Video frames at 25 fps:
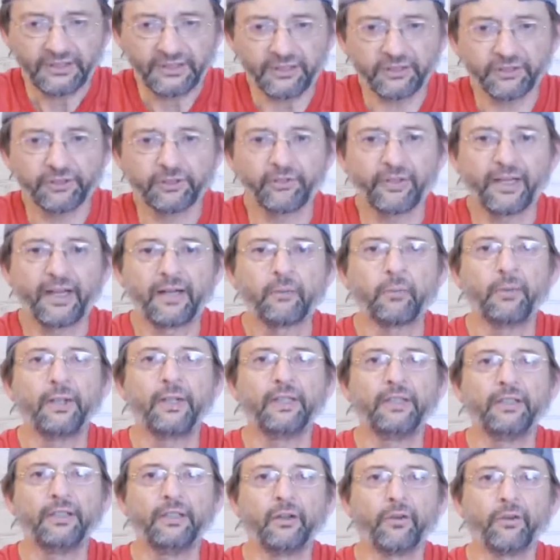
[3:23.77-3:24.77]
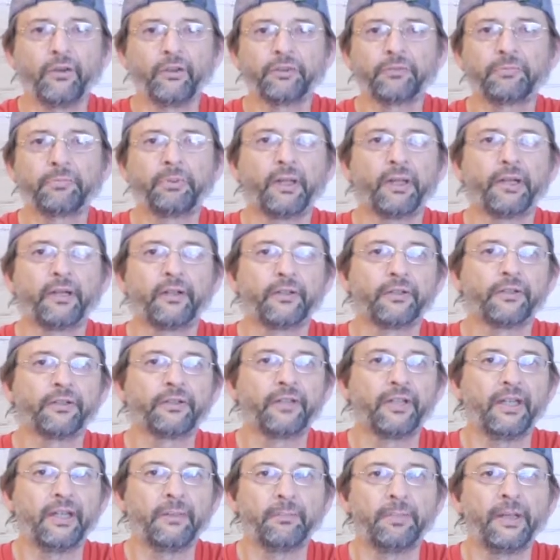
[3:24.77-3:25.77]
So that way, those
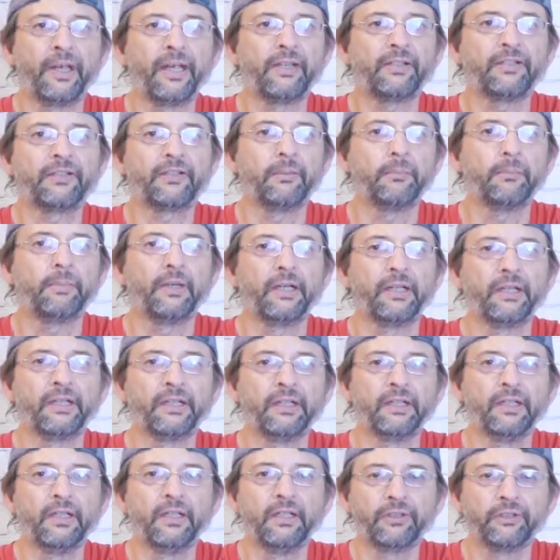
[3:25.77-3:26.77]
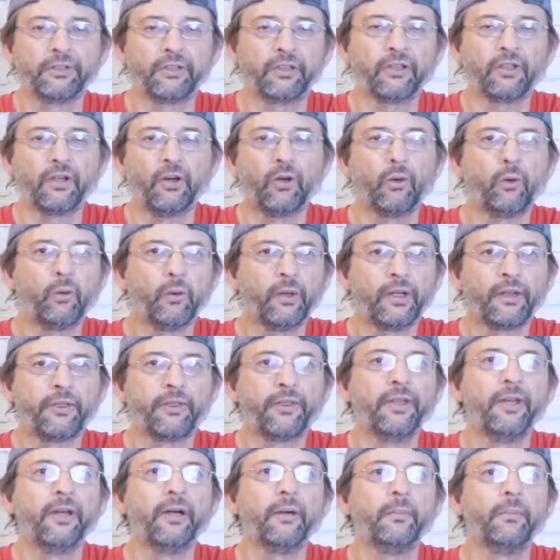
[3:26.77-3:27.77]
players, they pay somebody to go
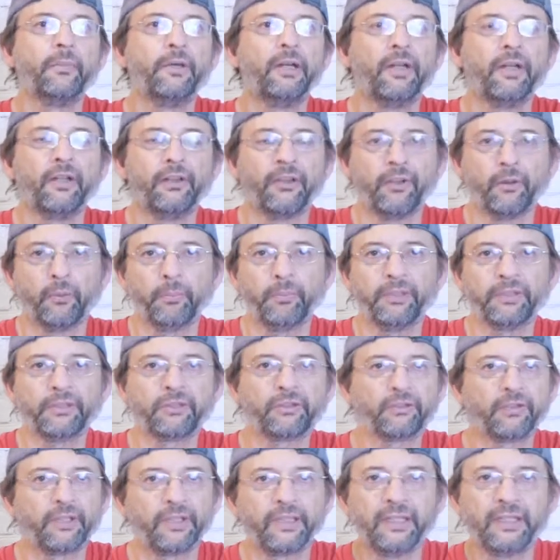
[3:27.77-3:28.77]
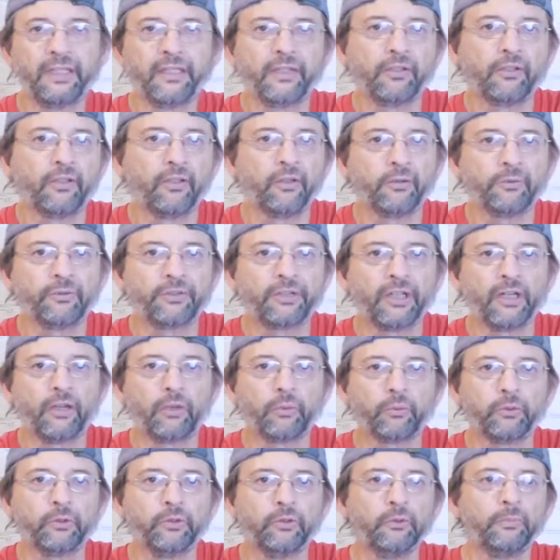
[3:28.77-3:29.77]
with them. They'll be stringing in a
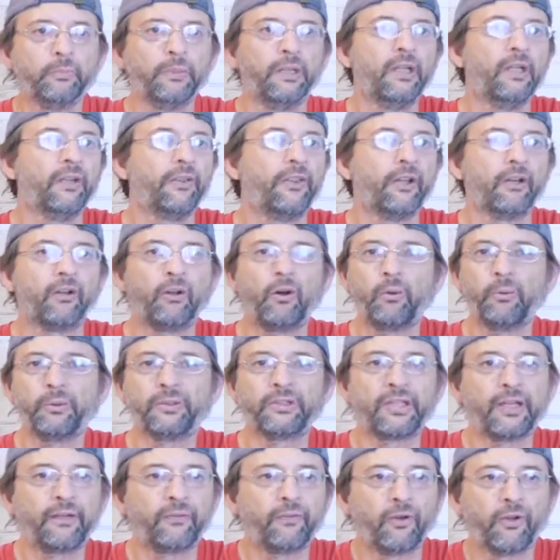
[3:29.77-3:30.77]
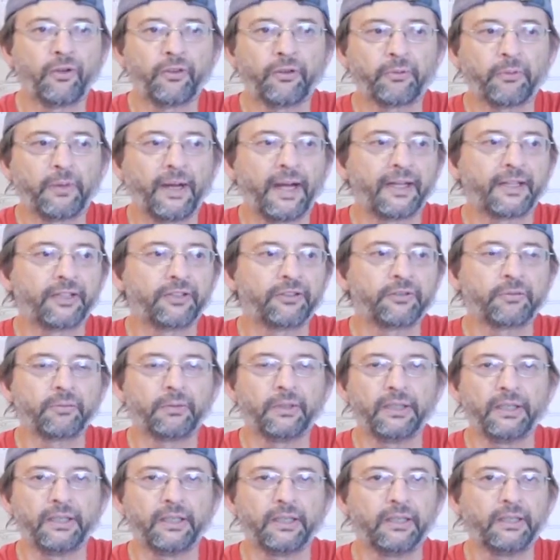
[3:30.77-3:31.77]
hotel room. They'll always have all the rackets
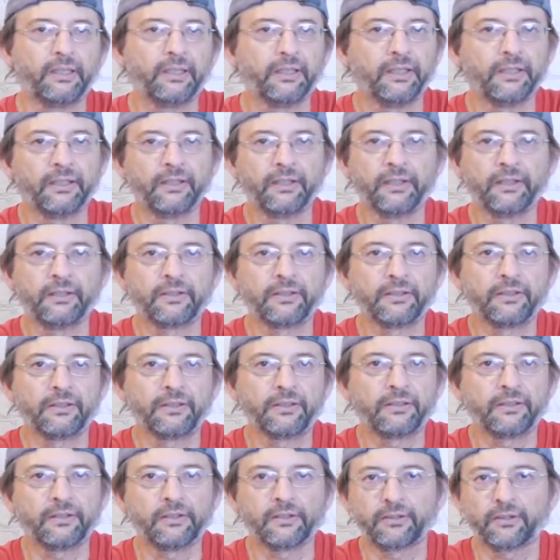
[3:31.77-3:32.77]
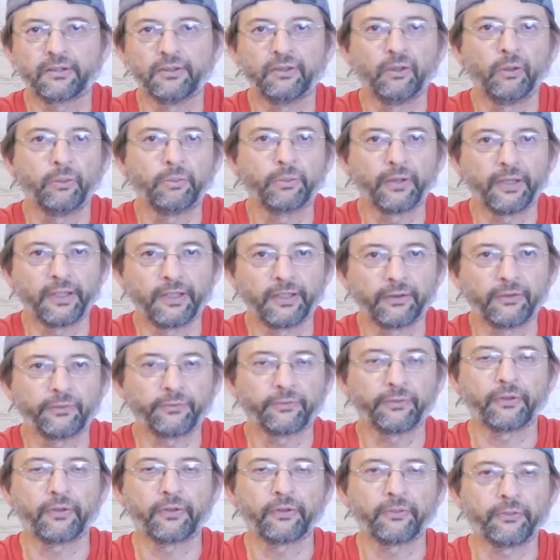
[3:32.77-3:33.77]
ready. It's just a no-brainer
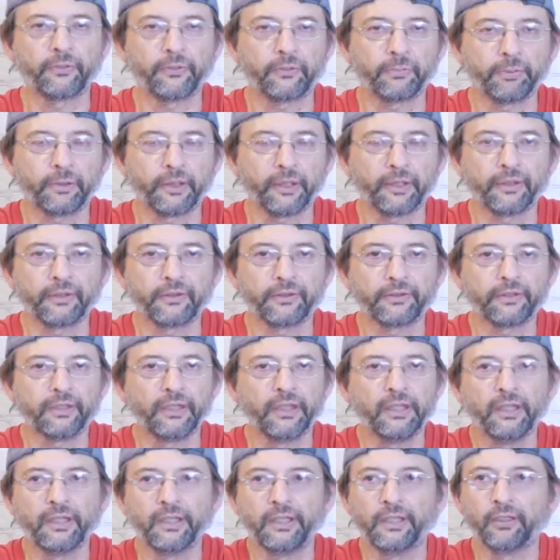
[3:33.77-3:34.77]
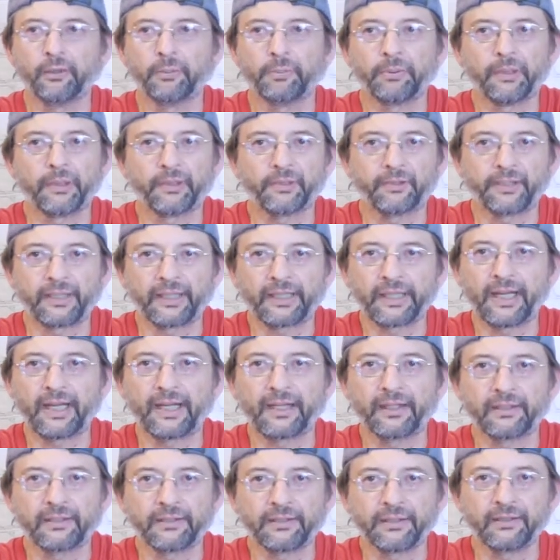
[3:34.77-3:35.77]
for players. Players like
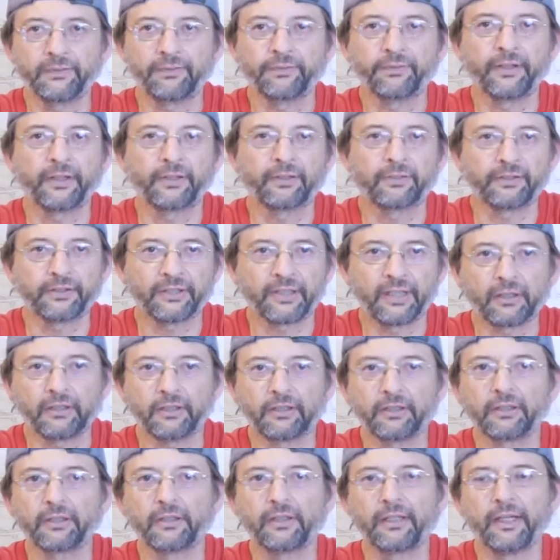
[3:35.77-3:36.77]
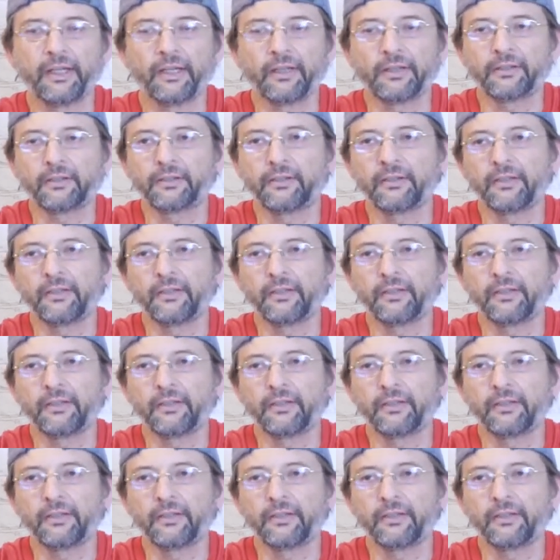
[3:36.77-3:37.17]
Agassi, Federer's had